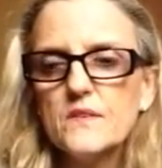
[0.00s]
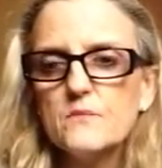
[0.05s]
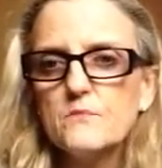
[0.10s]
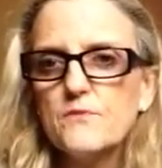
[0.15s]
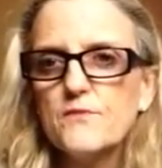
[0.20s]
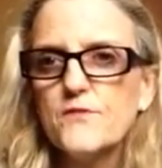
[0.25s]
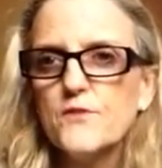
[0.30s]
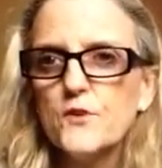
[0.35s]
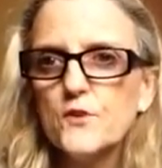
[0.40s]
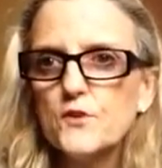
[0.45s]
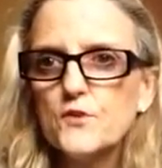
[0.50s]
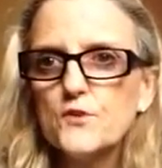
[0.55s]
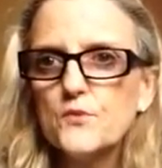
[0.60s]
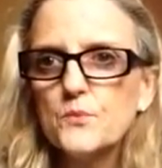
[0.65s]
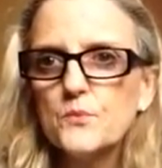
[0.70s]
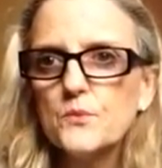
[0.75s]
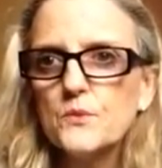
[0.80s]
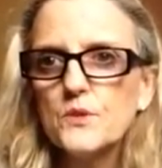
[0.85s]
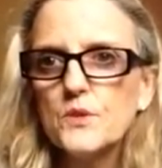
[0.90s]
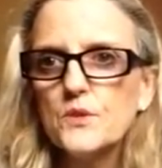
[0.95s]
food,
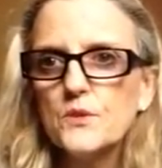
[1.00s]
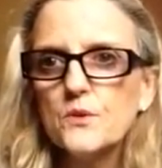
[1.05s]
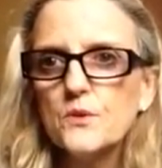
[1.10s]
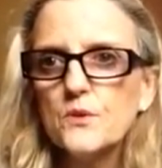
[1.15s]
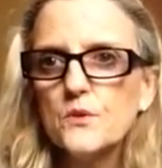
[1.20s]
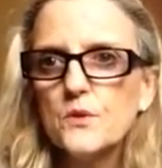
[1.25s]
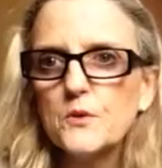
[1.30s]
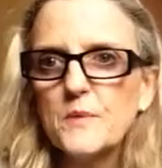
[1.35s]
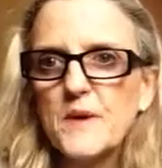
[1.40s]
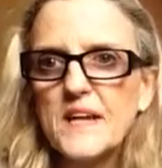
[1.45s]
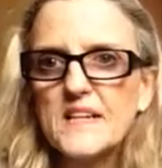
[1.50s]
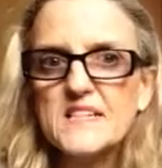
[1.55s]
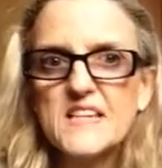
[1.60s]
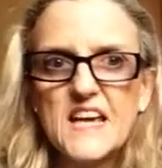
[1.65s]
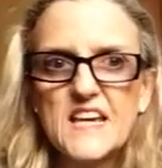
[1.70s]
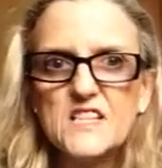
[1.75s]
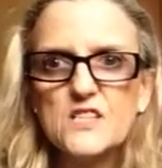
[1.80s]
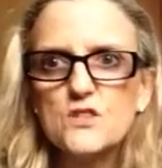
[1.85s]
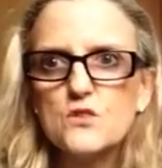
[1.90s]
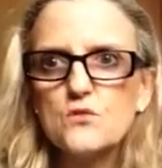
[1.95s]
you know, you could buy
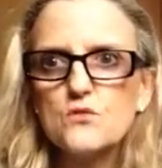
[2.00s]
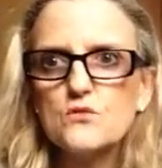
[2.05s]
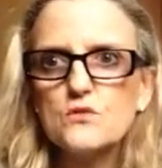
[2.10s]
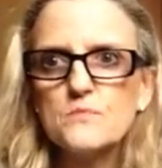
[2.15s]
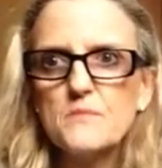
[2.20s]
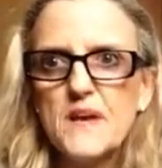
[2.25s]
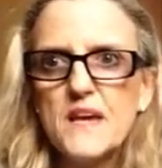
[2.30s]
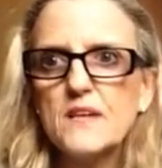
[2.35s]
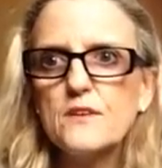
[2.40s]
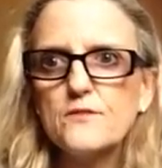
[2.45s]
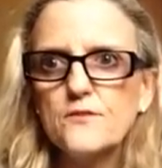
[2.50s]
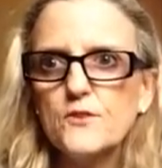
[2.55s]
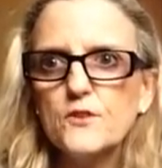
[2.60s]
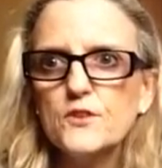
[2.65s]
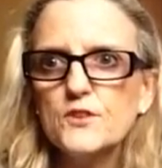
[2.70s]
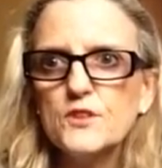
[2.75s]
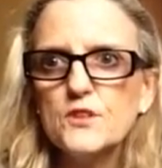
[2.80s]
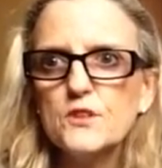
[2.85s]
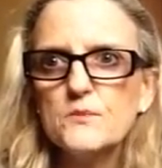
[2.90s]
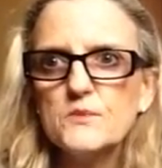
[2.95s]
Tesco's made
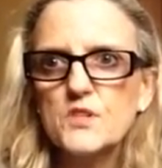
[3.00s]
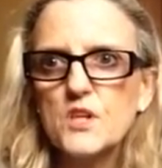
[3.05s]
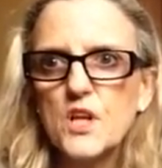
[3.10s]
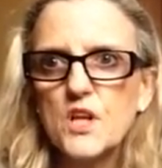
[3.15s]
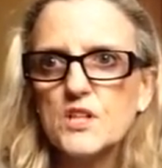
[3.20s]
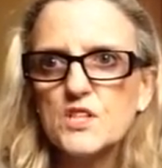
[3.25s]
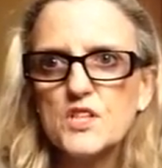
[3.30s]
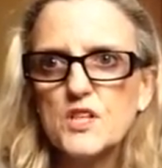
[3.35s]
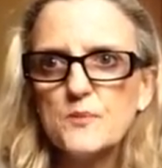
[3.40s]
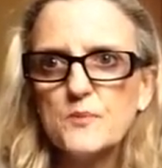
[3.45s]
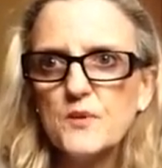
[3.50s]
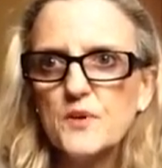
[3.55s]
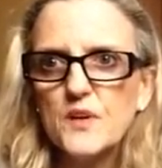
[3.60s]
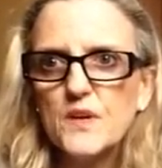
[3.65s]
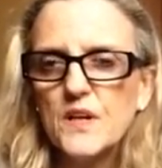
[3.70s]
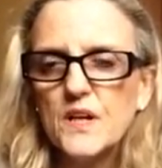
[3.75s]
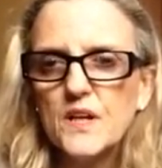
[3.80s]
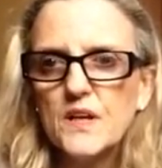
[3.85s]
food and it was a lot cheaper.